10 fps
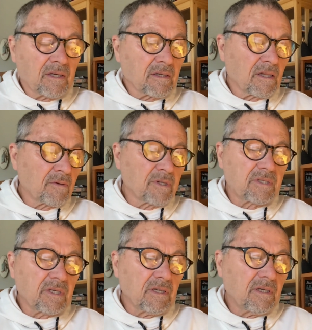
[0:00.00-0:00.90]
In other
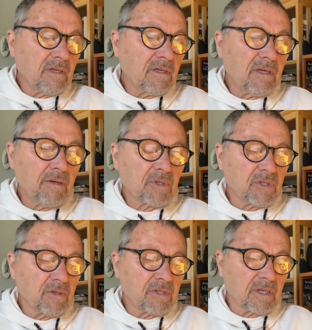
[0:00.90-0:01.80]
words, he was
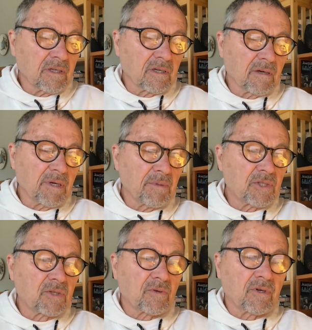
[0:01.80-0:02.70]
using maybe
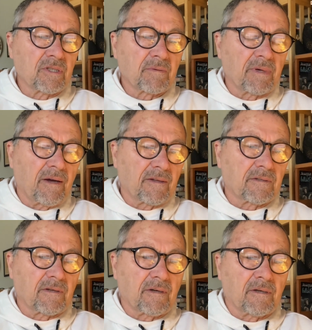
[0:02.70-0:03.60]
stories
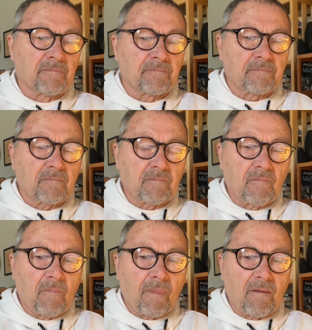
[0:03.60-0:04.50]
about
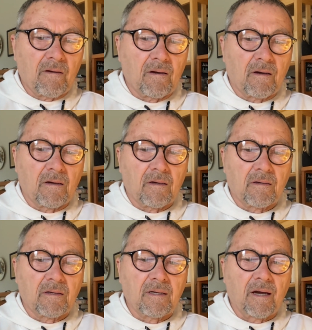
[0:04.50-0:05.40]

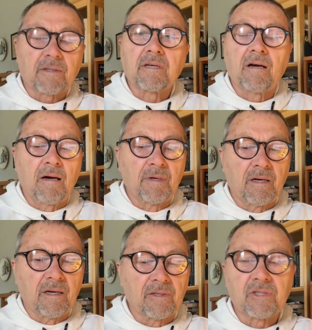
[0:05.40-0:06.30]

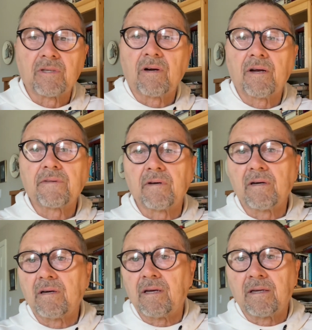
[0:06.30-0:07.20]
Gautama and
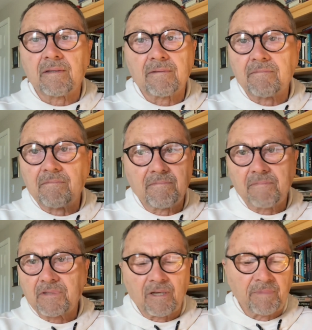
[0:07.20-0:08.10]
Siddhartha and
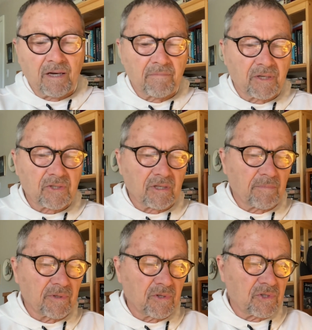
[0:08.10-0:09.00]
somehow mixed it
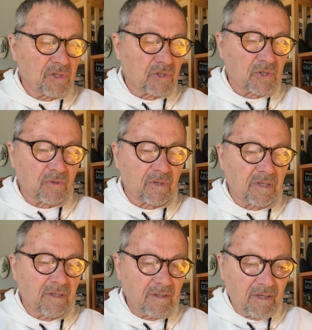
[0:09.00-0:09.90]
up with the Jesus
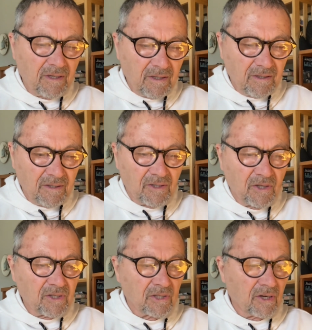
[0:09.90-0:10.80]
story.
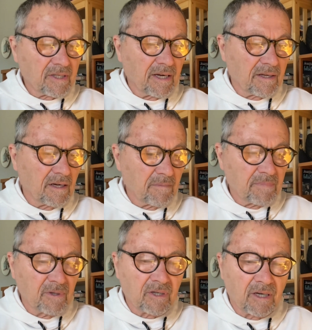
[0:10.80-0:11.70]
You can look that up.
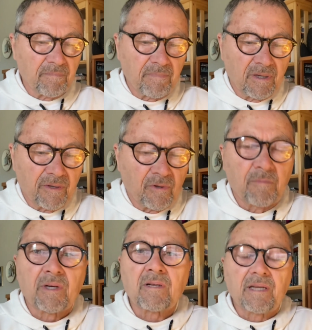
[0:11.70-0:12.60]
Look up
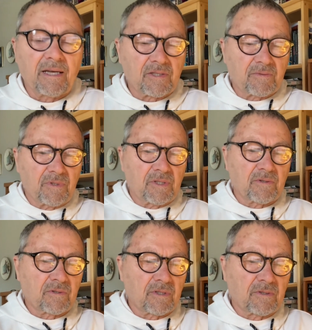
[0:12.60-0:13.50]
Norbert Klatt's
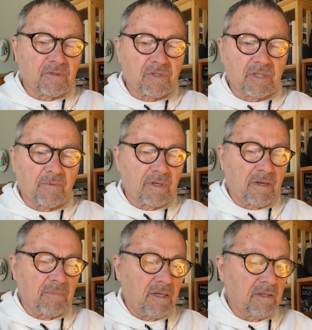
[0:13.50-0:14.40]
research and you'll see what I
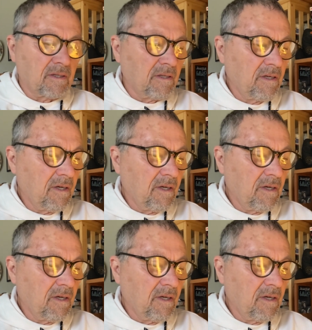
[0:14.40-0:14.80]
mean, that